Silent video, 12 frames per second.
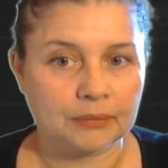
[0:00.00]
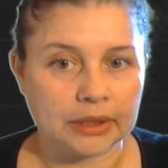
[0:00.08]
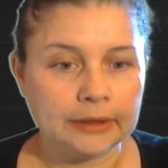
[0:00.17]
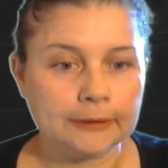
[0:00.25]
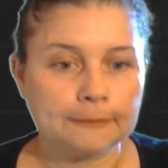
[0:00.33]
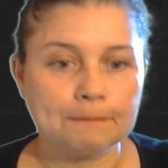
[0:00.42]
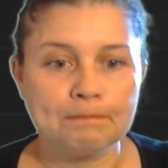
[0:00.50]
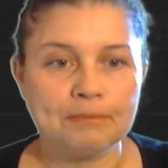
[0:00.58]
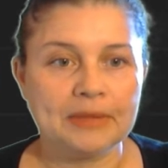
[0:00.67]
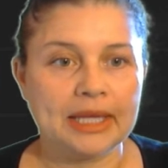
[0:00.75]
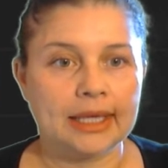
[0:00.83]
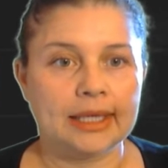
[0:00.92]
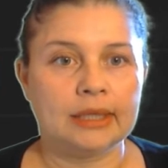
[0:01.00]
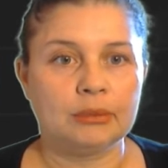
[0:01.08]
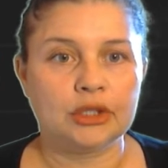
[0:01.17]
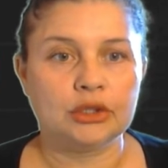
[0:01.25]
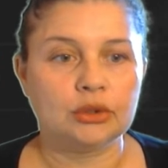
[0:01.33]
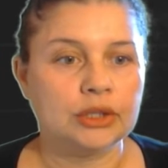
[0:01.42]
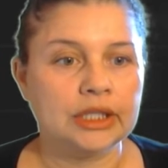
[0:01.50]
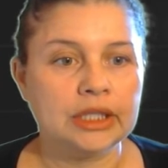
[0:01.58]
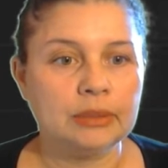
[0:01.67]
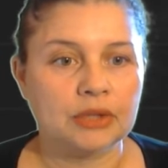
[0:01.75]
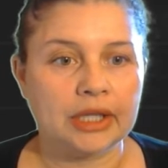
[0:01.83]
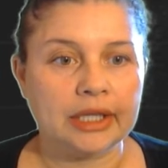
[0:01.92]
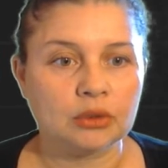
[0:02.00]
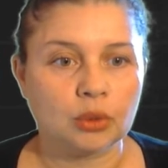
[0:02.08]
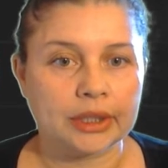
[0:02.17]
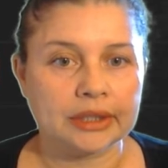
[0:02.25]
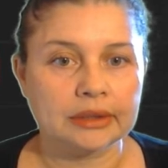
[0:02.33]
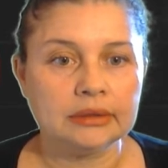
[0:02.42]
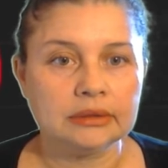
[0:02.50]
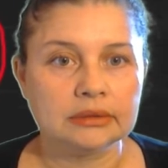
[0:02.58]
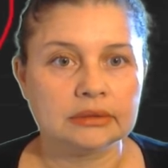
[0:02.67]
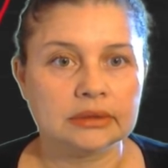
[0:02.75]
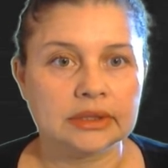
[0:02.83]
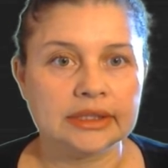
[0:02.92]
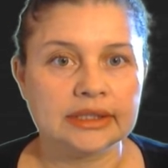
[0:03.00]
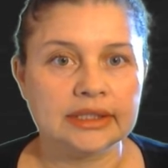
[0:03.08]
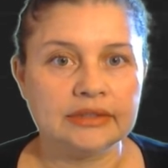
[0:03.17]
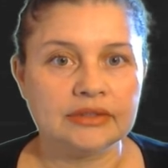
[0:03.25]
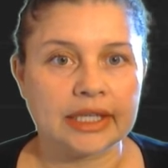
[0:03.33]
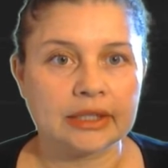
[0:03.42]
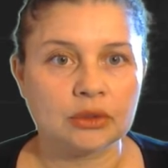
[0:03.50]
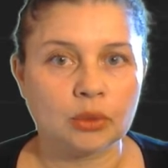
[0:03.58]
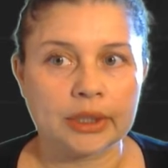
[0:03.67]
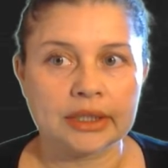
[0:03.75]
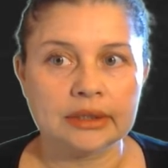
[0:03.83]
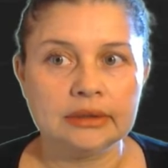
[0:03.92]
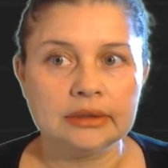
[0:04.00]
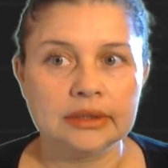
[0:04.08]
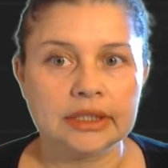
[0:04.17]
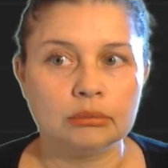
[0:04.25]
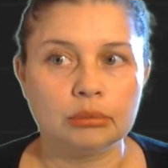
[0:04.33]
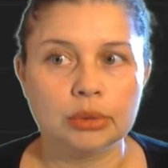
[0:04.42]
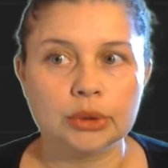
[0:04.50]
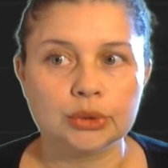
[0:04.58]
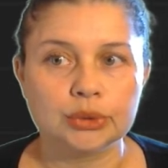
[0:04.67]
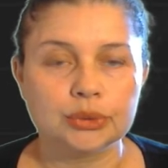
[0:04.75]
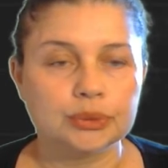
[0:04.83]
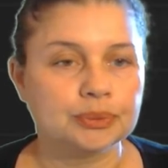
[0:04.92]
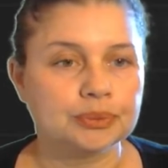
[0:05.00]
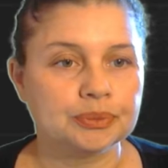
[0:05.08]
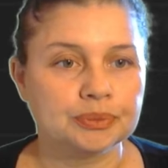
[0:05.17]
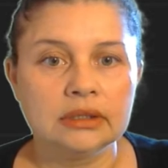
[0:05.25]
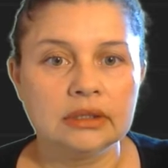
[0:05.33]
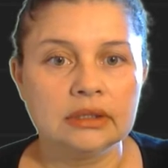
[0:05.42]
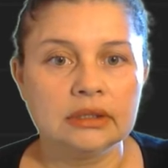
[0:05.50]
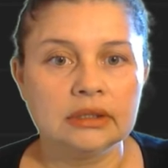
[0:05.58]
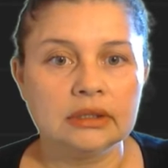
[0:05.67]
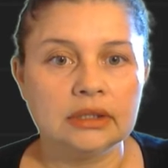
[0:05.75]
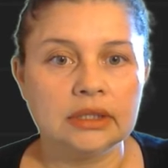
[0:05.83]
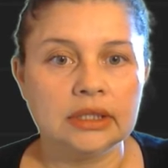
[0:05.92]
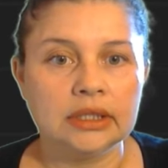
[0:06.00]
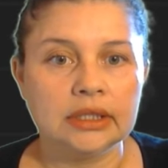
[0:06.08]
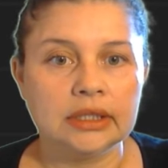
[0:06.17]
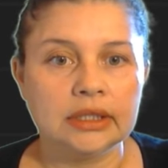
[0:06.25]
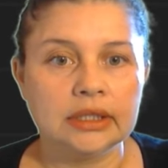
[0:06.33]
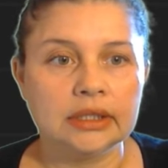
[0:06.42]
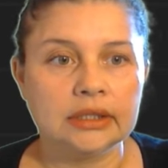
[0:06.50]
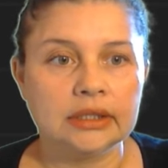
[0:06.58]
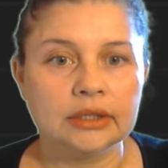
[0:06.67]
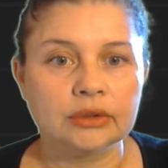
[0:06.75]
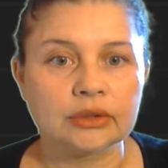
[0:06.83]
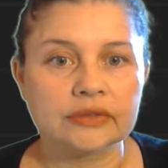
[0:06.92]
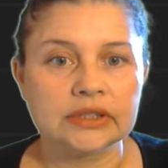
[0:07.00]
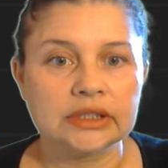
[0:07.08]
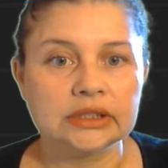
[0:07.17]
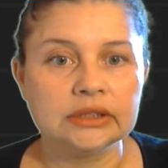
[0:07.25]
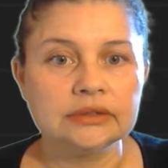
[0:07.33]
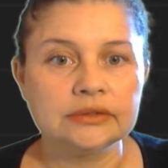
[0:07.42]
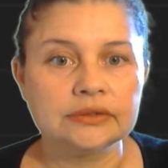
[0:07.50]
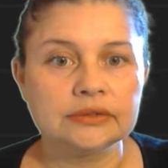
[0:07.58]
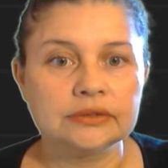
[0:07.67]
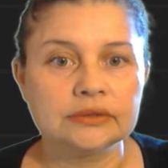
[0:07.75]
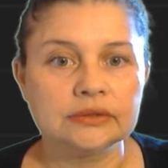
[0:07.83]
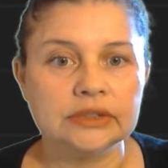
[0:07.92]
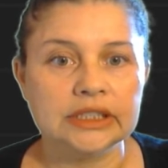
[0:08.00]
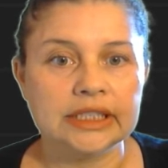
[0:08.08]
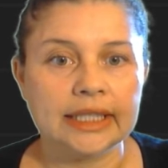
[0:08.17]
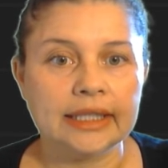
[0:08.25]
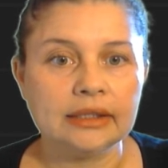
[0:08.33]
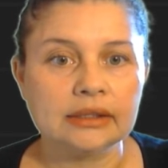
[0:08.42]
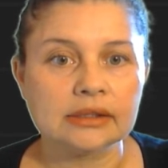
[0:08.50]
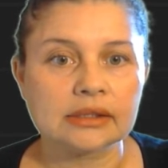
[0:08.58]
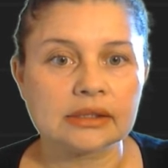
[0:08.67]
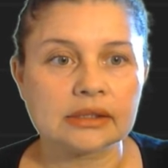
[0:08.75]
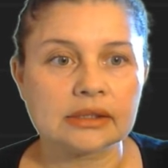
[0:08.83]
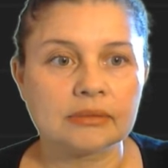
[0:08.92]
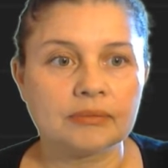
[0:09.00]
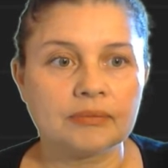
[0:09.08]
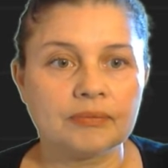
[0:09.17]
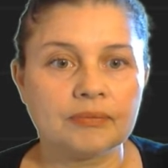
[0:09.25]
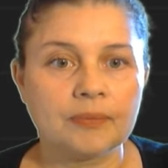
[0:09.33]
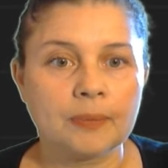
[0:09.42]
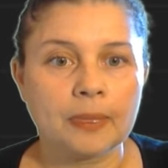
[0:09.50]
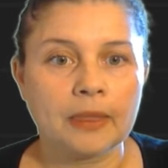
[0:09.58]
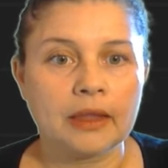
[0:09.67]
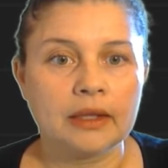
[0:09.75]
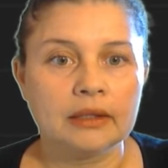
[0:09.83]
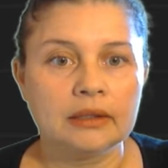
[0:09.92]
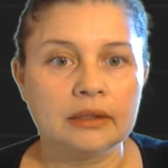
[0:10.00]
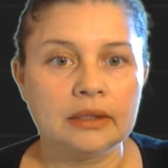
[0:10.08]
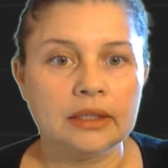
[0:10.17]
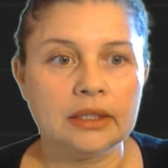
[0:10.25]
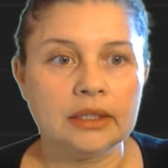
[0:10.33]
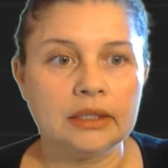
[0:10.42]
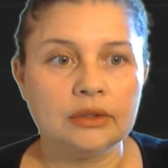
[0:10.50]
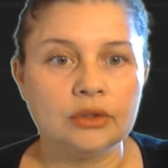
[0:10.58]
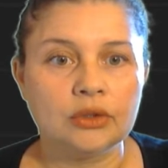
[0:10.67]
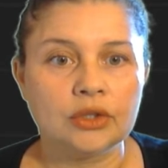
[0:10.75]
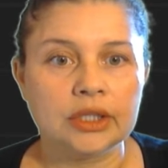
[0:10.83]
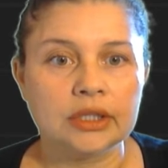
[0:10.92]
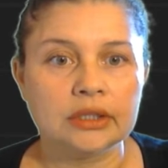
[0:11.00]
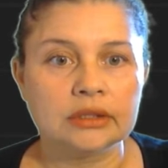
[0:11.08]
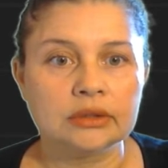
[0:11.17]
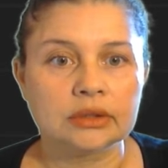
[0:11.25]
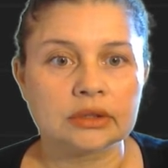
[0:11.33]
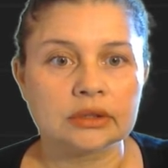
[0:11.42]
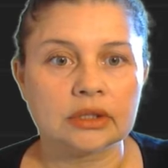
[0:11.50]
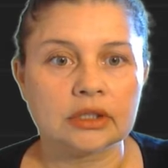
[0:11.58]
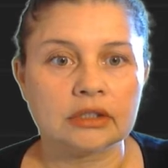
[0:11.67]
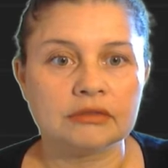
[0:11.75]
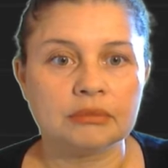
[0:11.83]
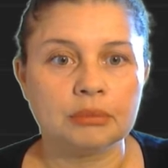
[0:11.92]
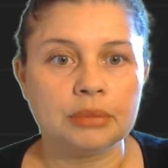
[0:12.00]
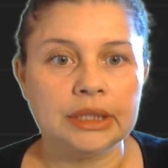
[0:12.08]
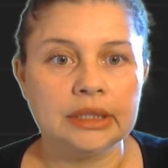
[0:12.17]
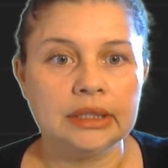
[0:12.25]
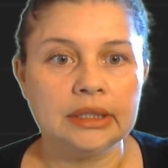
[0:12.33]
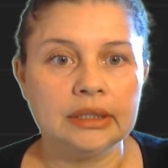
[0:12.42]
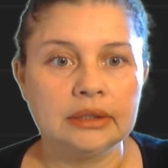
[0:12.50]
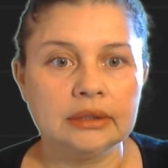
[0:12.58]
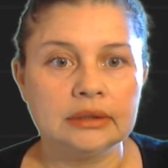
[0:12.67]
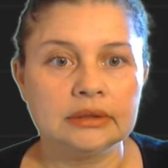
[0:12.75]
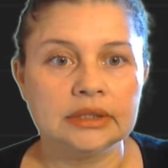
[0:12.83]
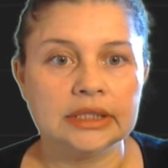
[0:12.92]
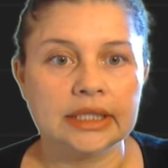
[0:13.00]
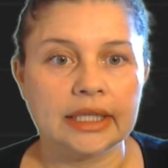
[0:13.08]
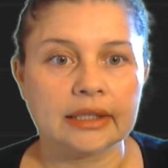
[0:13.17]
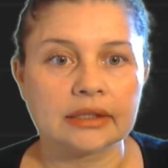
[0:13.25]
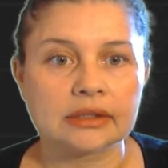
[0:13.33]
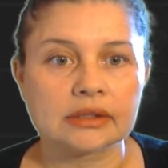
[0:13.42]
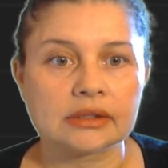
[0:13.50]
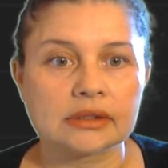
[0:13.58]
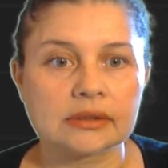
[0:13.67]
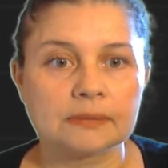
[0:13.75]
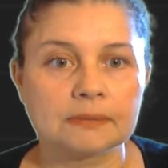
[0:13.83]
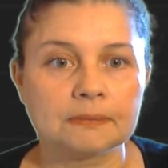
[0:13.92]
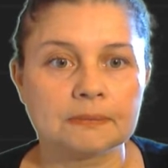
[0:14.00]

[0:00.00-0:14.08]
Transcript: Right? And I'm going to keep that one, let's leave that one in blue. The derivative dx e to the integral of p dx.